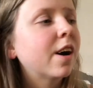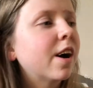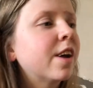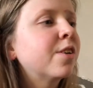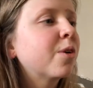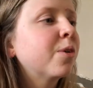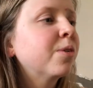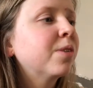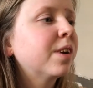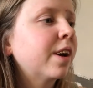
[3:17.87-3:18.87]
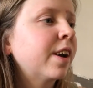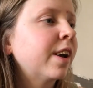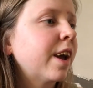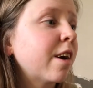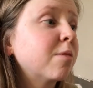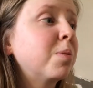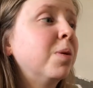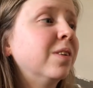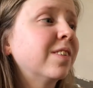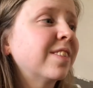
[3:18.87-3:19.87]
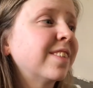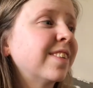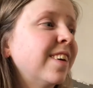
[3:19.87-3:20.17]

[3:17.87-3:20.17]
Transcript: I know that I have books